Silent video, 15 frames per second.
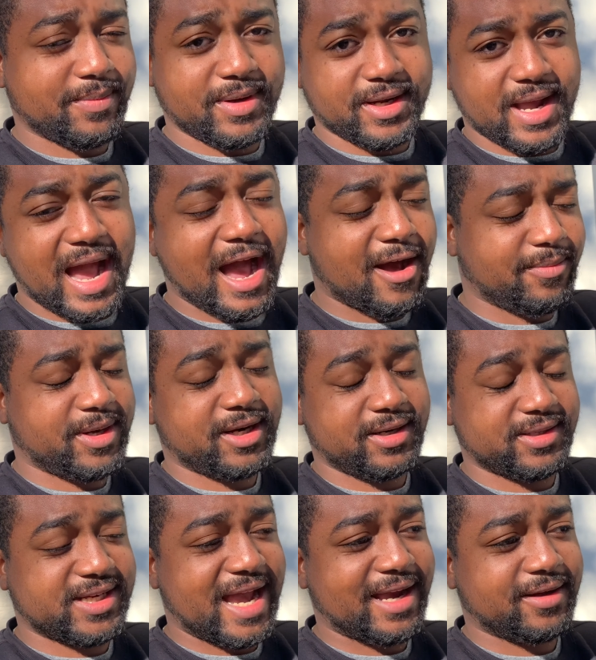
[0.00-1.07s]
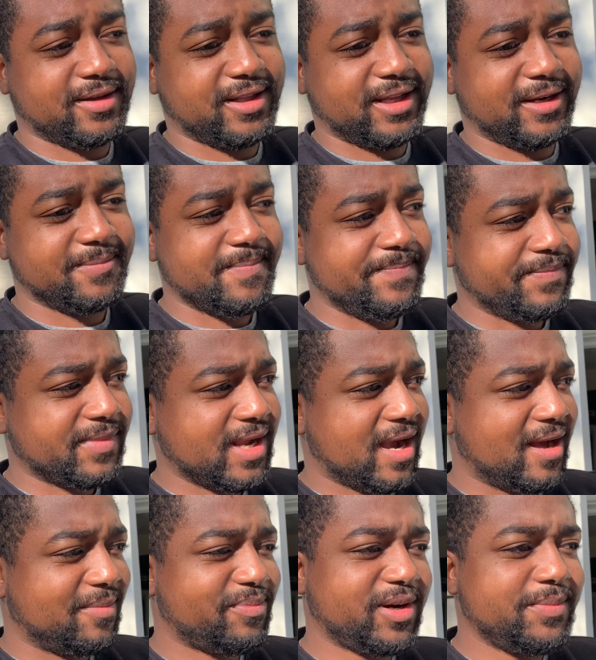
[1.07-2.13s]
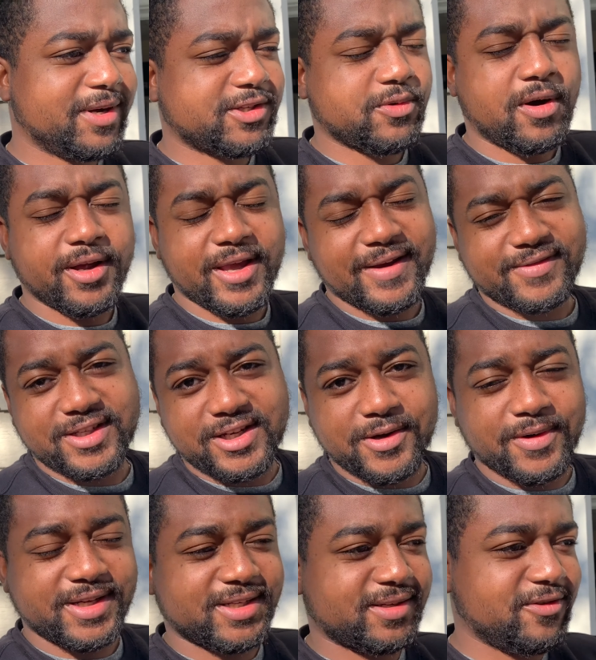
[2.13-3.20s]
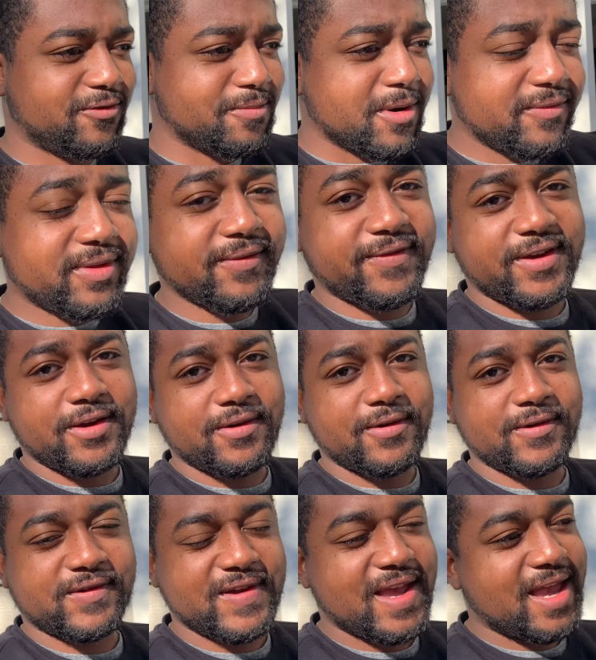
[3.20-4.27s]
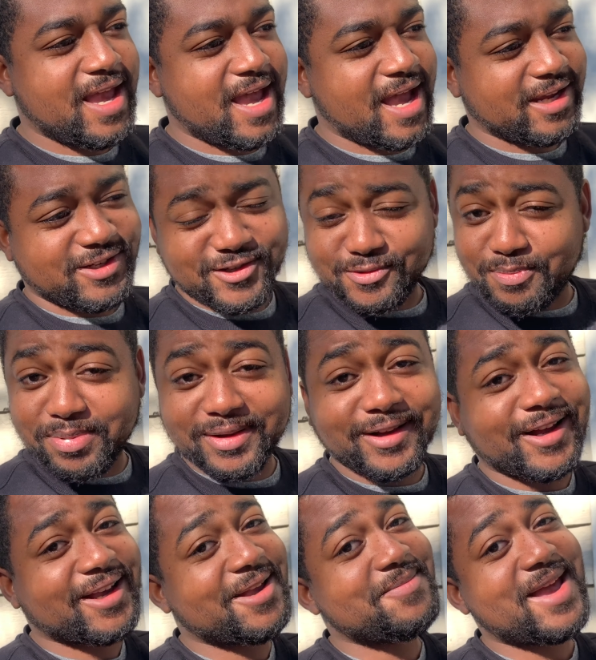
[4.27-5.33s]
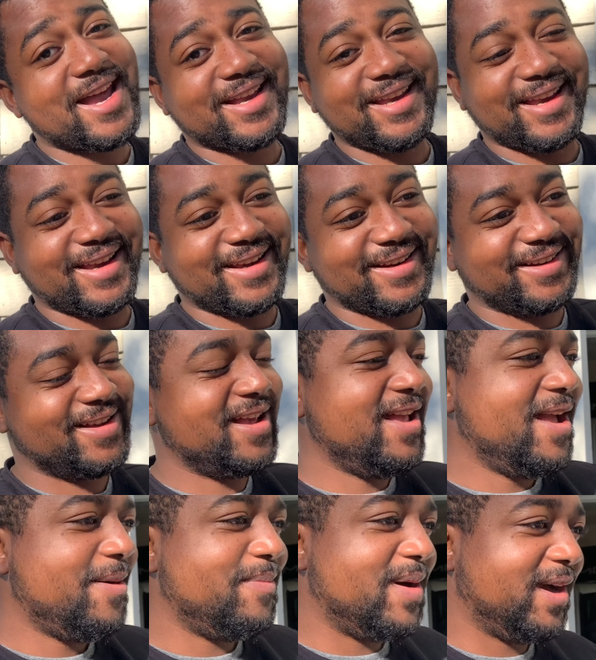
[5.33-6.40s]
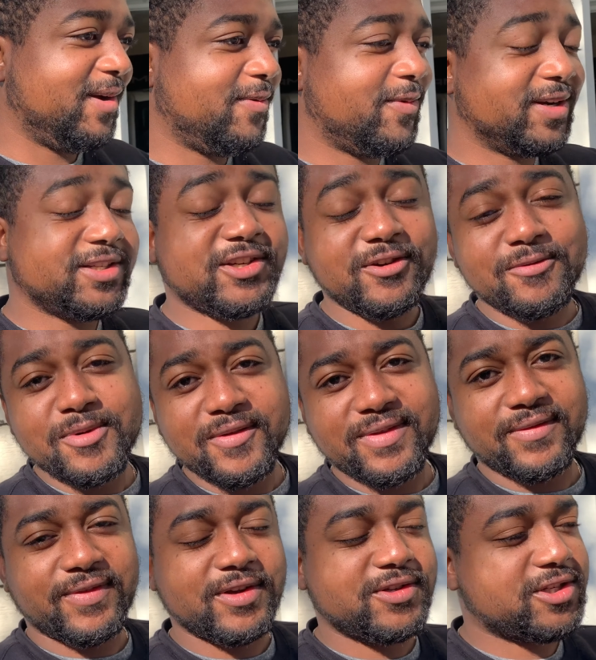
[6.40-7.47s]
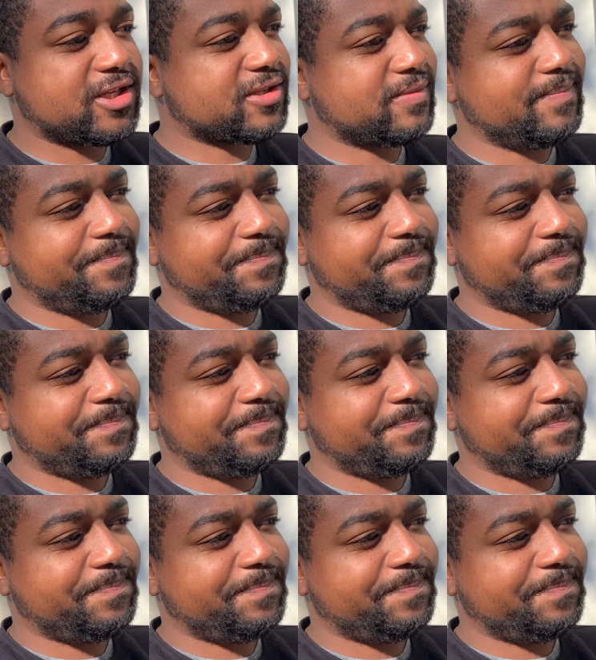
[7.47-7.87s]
how I'm gonna tackle it. Pretty much all you have to do is remove the fuse and just plug it back in. But once you remove the fuse, just